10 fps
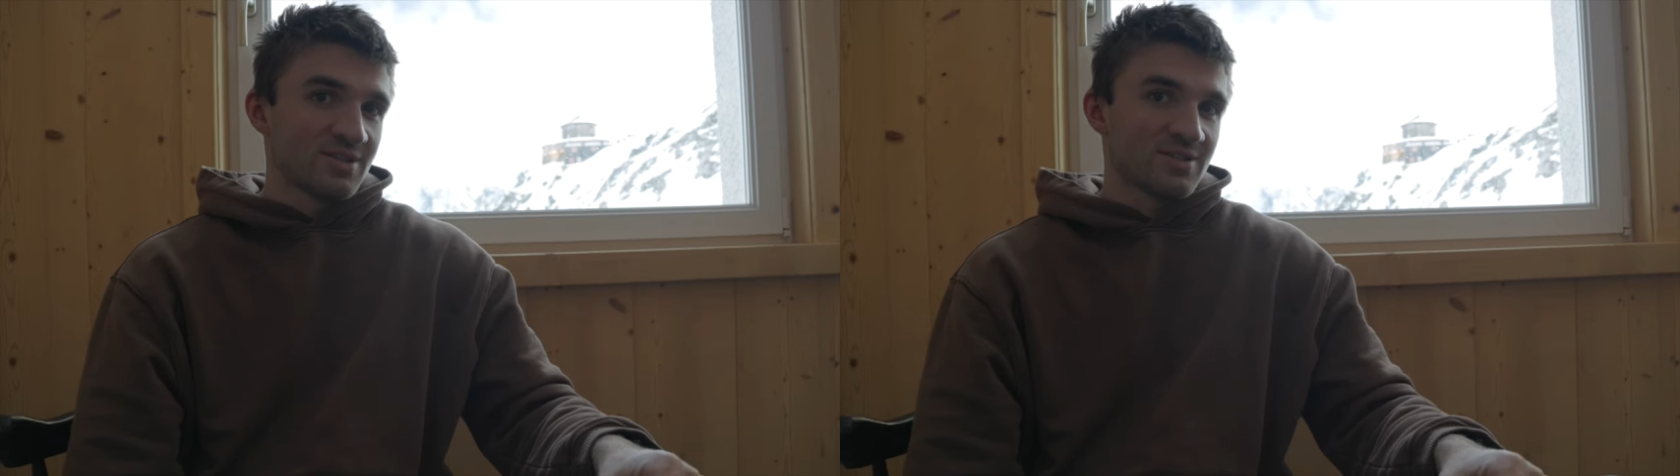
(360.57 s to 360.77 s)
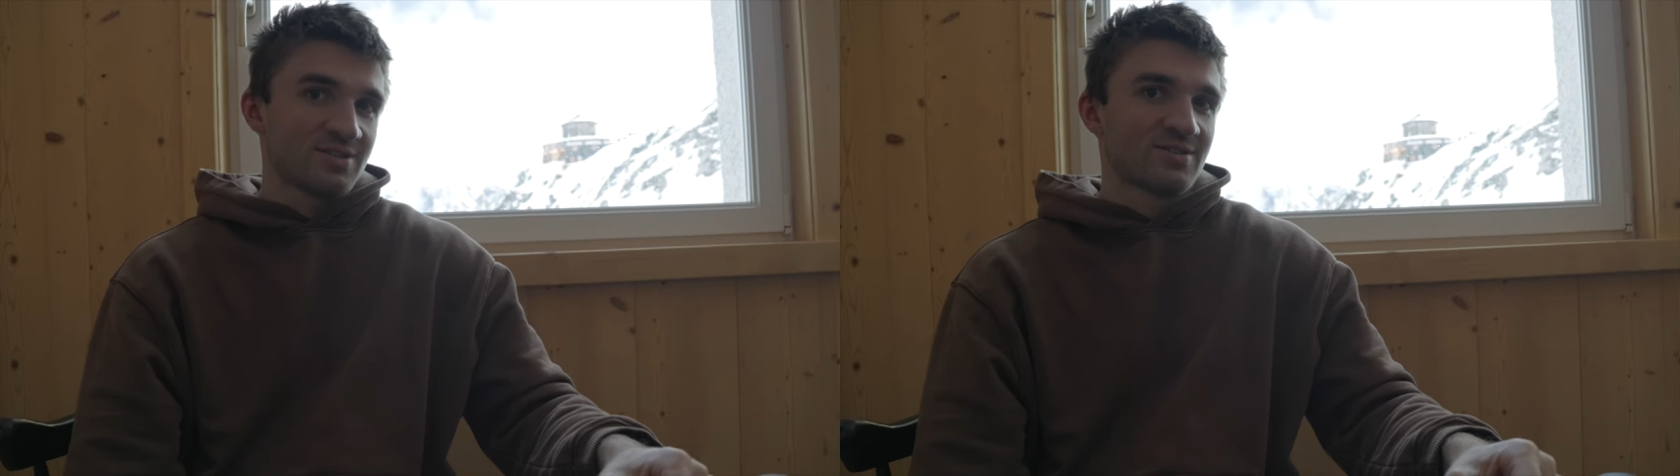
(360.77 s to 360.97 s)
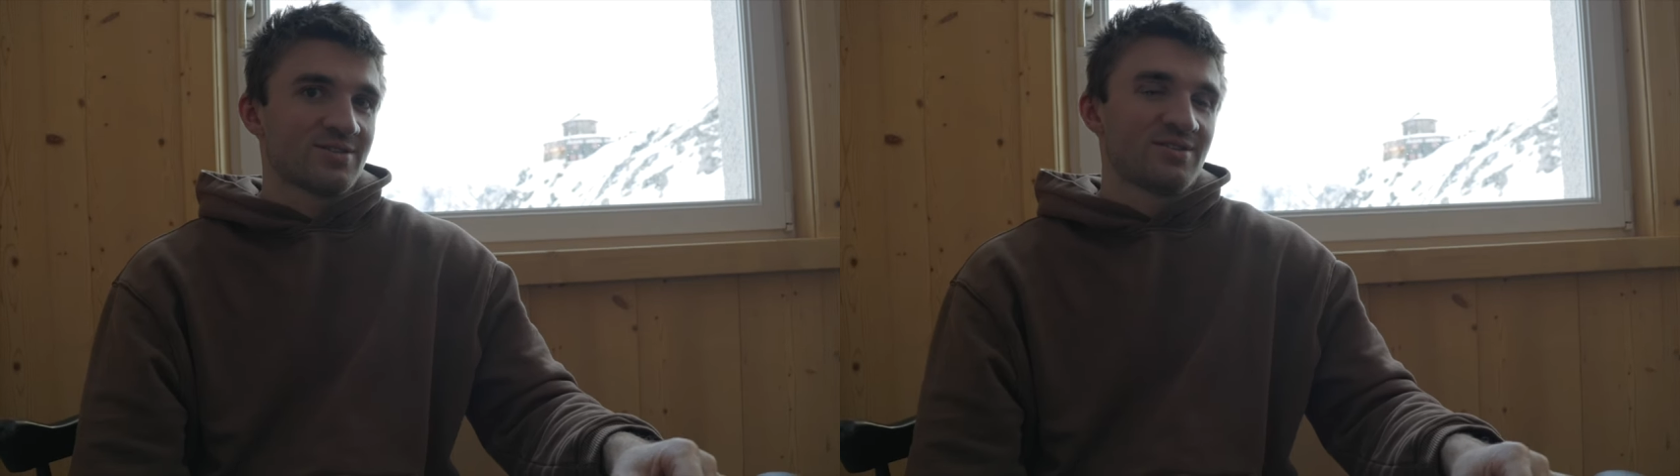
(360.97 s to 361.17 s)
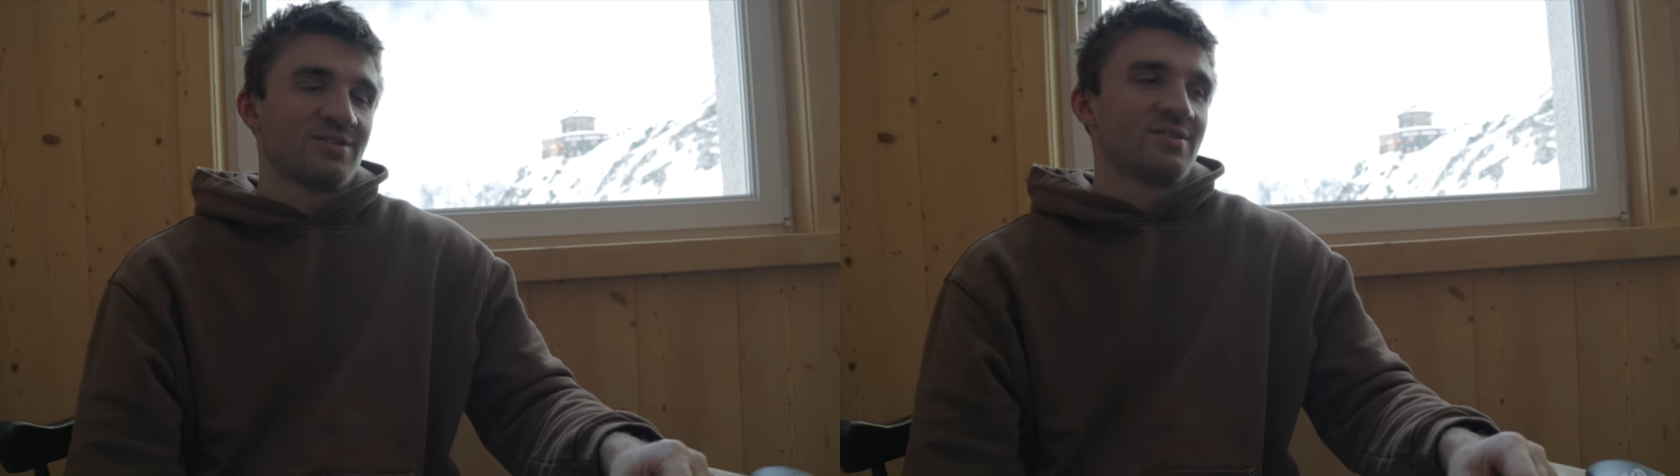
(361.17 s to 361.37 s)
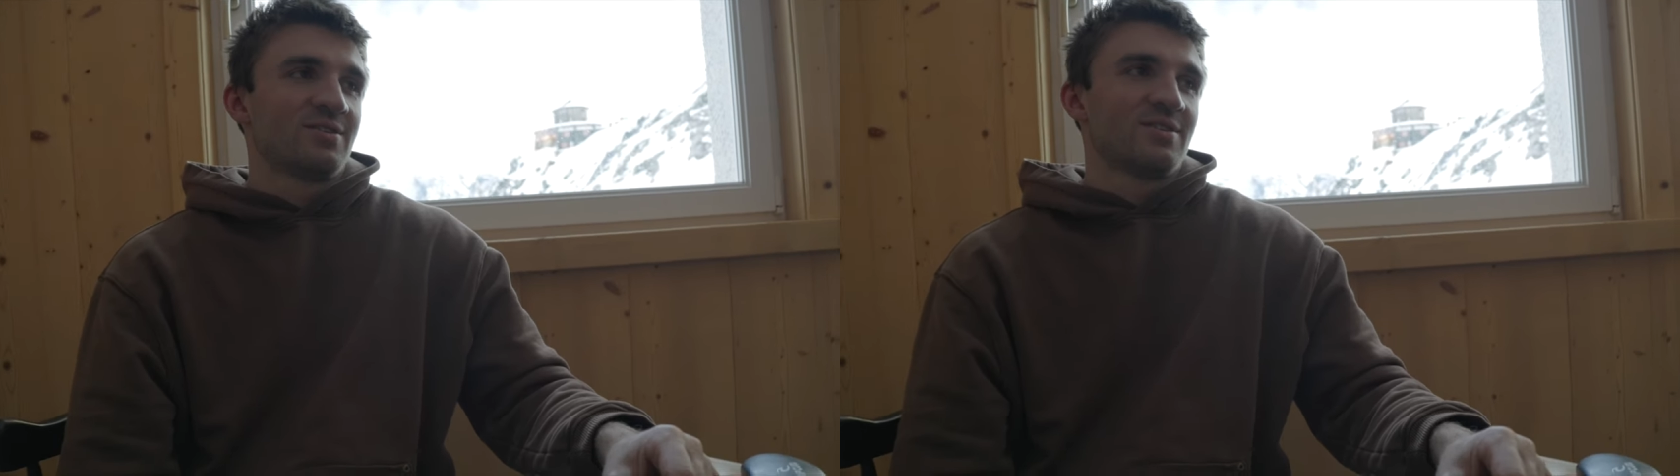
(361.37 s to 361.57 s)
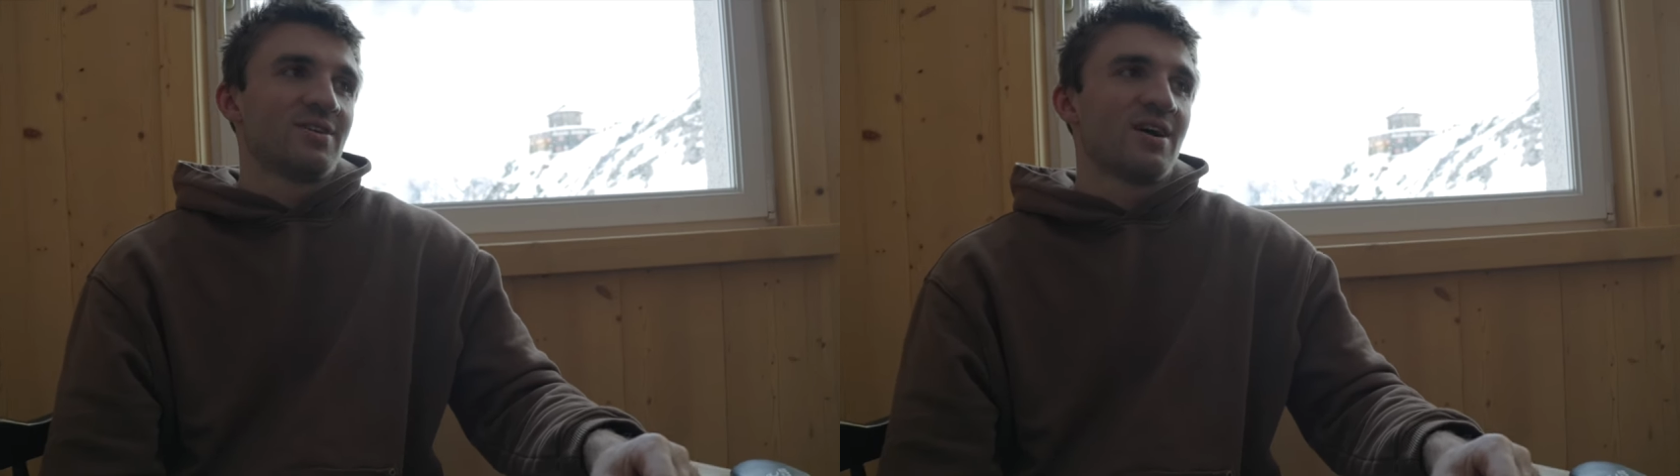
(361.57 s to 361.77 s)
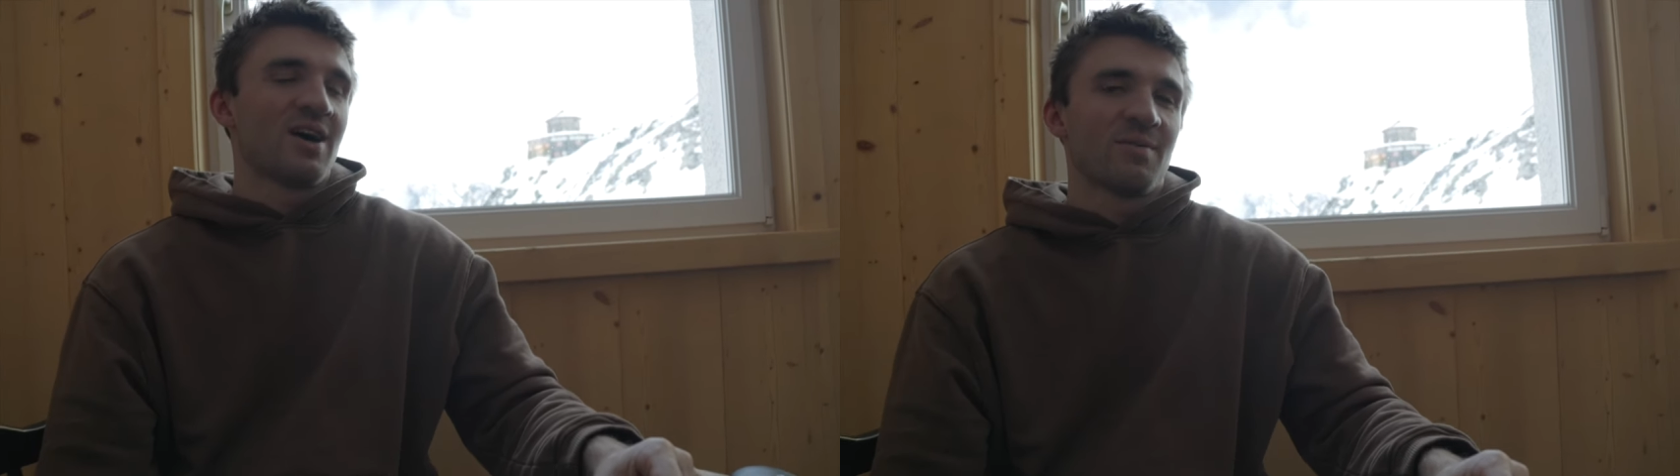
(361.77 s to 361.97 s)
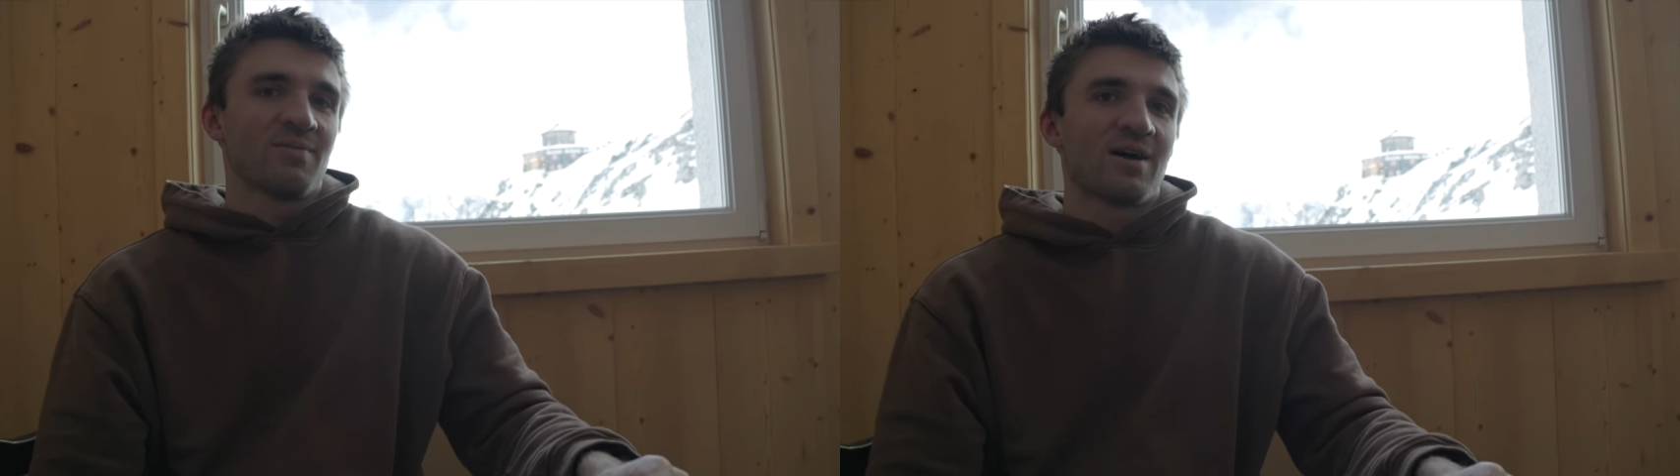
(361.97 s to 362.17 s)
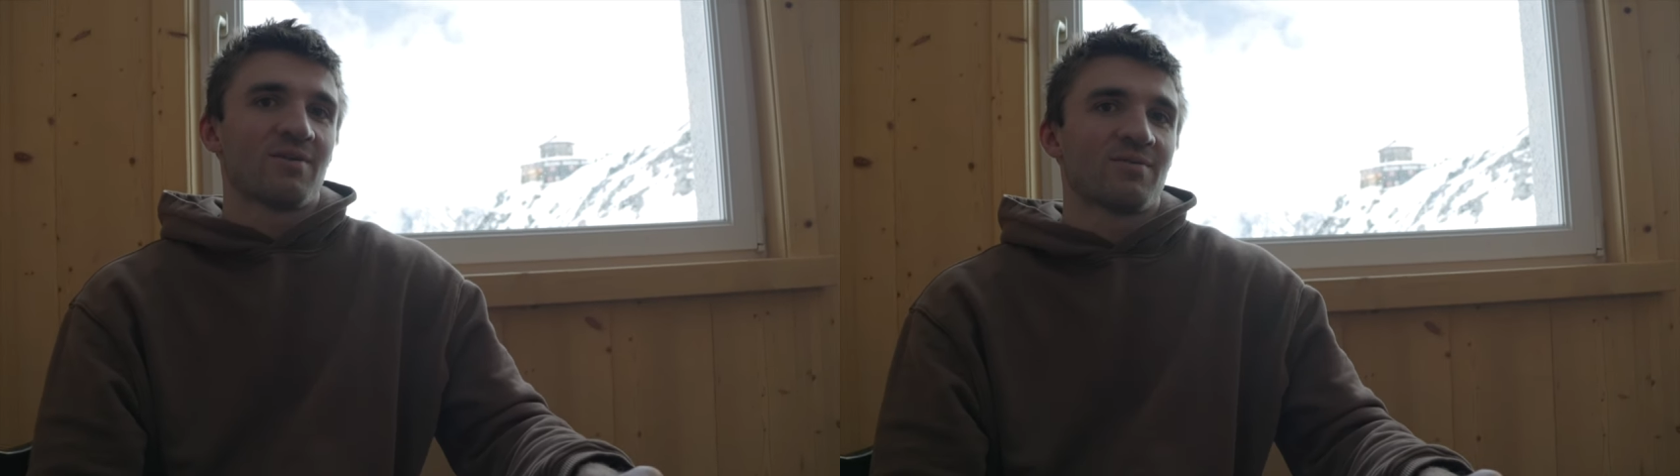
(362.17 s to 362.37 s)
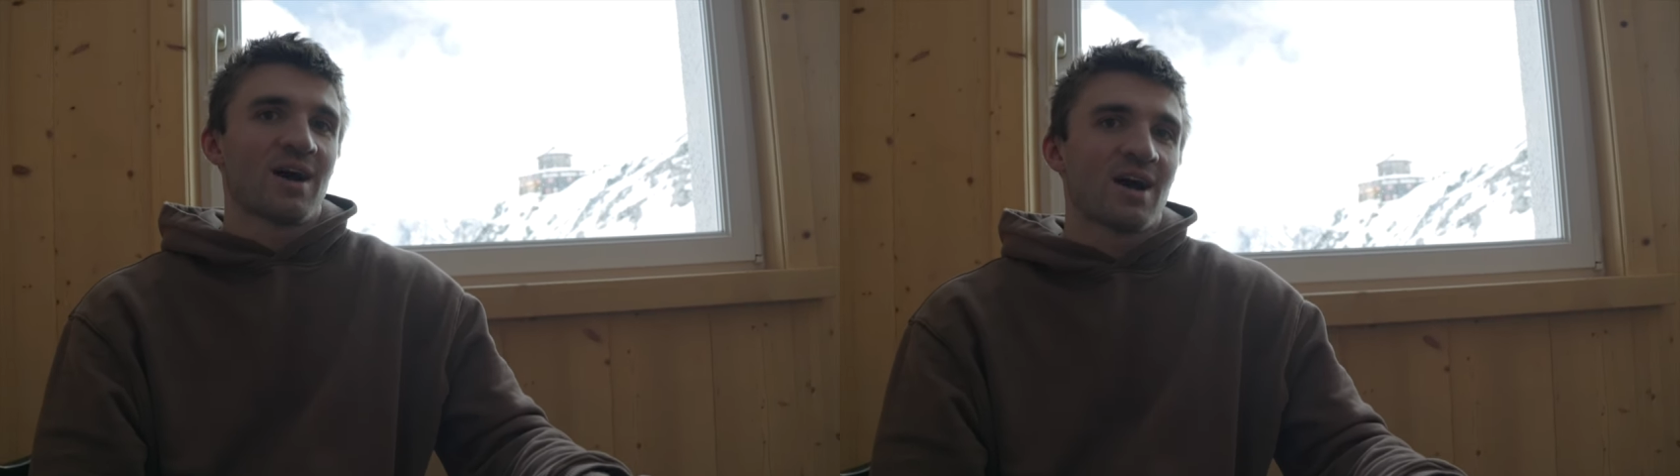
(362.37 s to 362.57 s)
depends what lines they are highbrow, well.